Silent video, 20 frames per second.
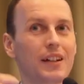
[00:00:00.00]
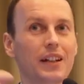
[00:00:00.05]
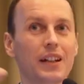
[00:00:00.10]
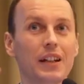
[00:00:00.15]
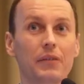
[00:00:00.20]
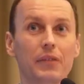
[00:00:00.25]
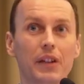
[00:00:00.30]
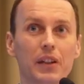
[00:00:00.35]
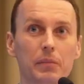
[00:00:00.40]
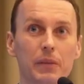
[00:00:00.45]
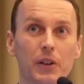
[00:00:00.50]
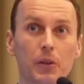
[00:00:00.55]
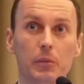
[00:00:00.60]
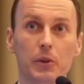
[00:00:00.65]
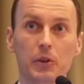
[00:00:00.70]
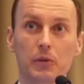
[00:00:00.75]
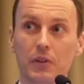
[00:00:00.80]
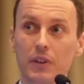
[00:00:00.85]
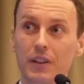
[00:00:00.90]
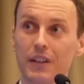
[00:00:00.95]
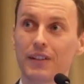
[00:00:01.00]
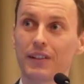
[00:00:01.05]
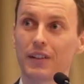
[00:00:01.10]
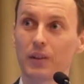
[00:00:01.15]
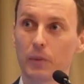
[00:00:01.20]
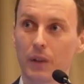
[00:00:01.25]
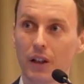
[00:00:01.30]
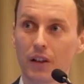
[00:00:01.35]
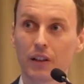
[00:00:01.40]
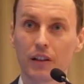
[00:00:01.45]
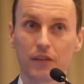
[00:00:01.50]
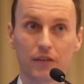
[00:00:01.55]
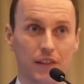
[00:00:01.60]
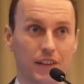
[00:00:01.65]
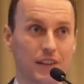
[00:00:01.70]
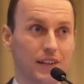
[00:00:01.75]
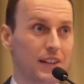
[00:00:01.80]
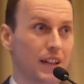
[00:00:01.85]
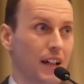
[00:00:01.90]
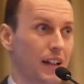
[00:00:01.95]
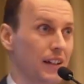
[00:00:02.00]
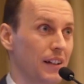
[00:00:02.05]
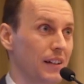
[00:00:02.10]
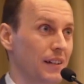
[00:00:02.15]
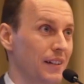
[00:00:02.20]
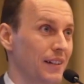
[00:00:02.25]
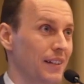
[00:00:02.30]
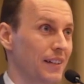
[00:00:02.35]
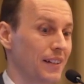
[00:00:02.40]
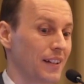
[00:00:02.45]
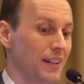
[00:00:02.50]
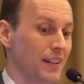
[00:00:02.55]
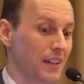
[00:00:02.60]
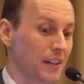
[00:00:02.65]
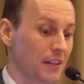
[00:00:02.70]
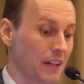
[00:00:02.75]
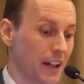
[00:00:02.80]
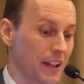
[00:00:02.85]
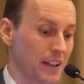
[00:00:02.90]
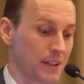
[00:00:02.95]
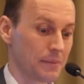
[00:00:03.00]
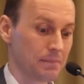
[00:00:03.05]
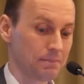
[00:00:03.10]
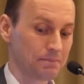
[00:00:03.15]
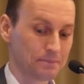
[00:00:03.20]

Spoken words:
investment opportunities as well if it's done right.